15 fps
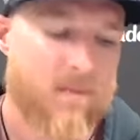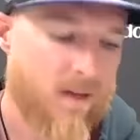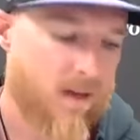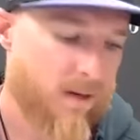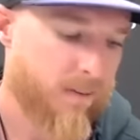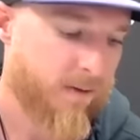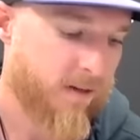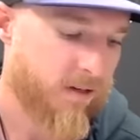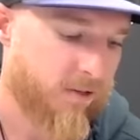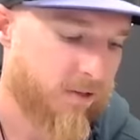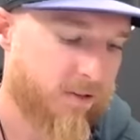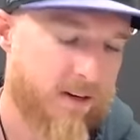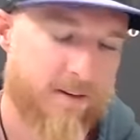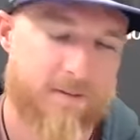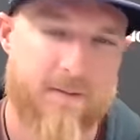Really
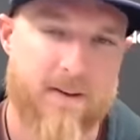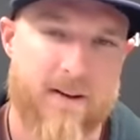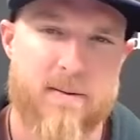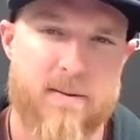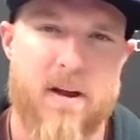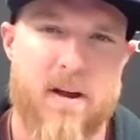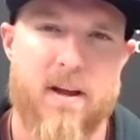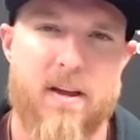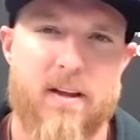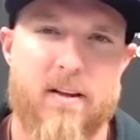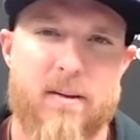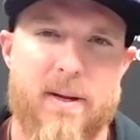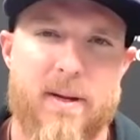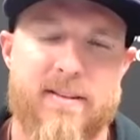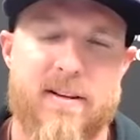just trying to figure my
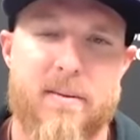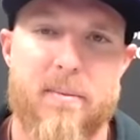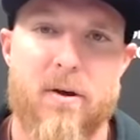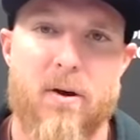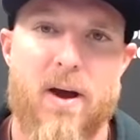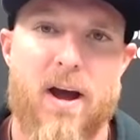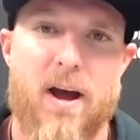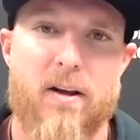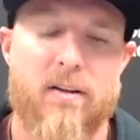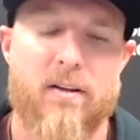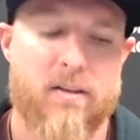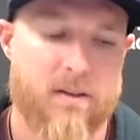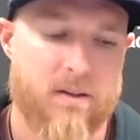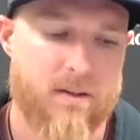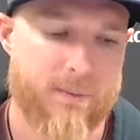tempo out,
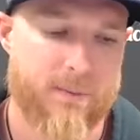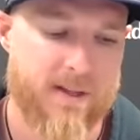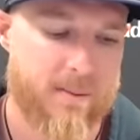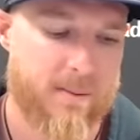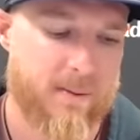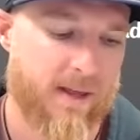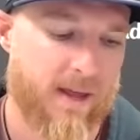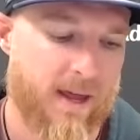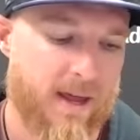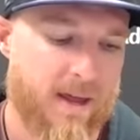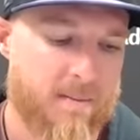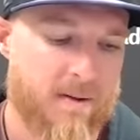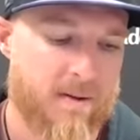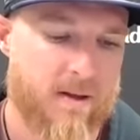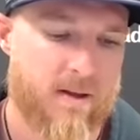the rhythm of the
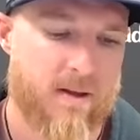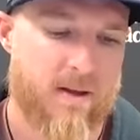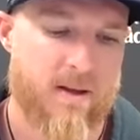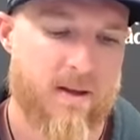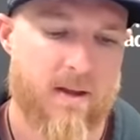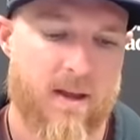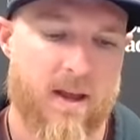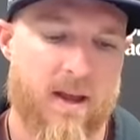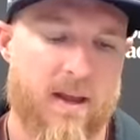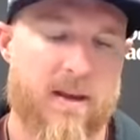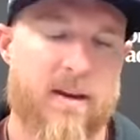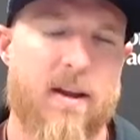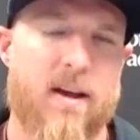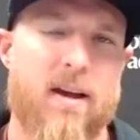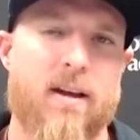game.
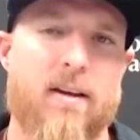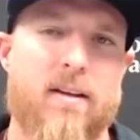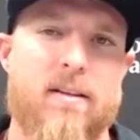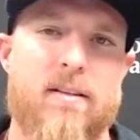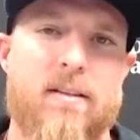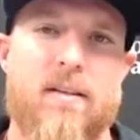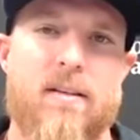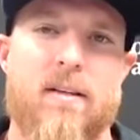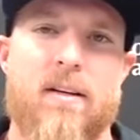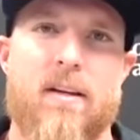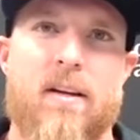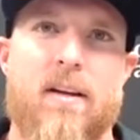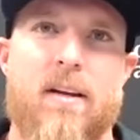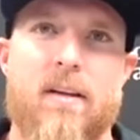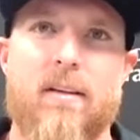And
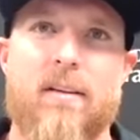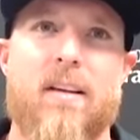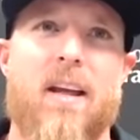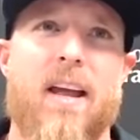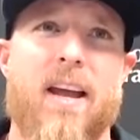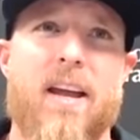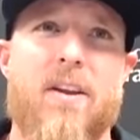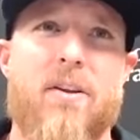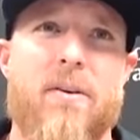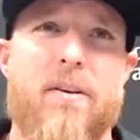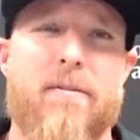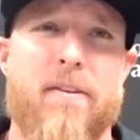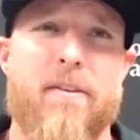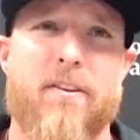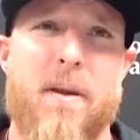like I knew
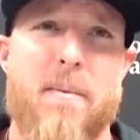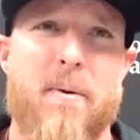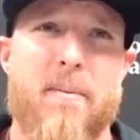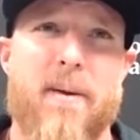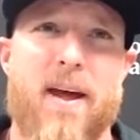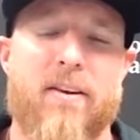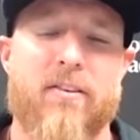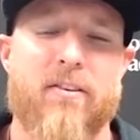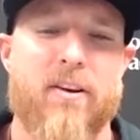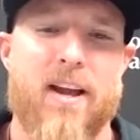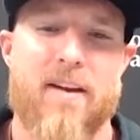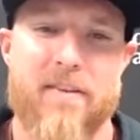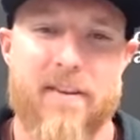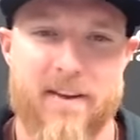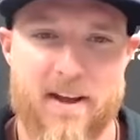the first couple of bats, sorry,
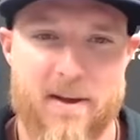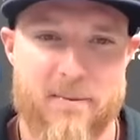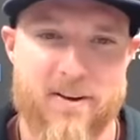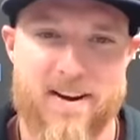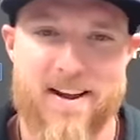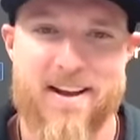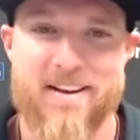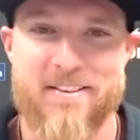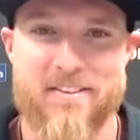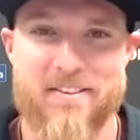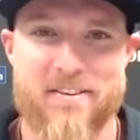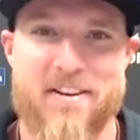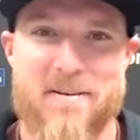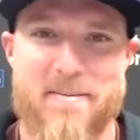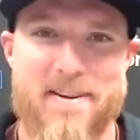I have hiccups right now. So
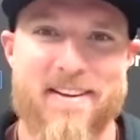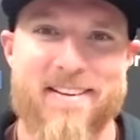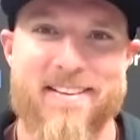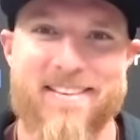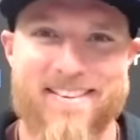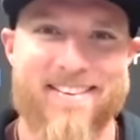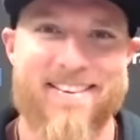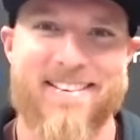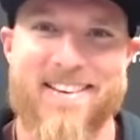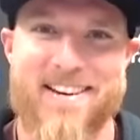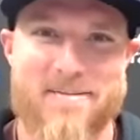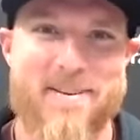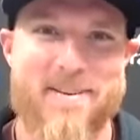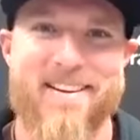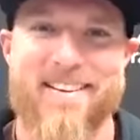it's going
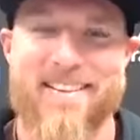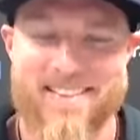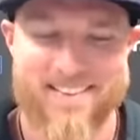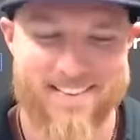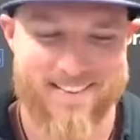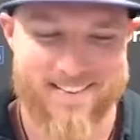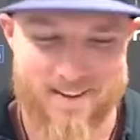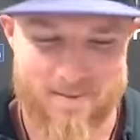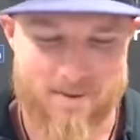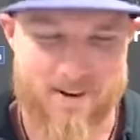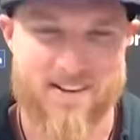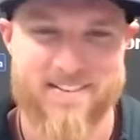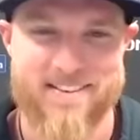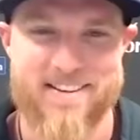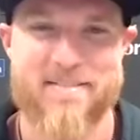to be a
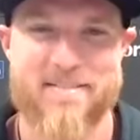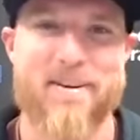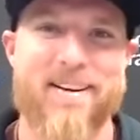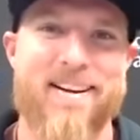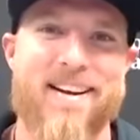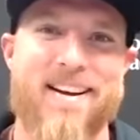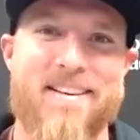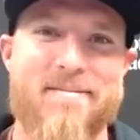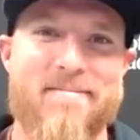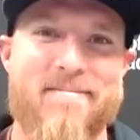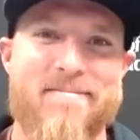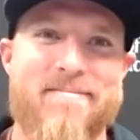process, but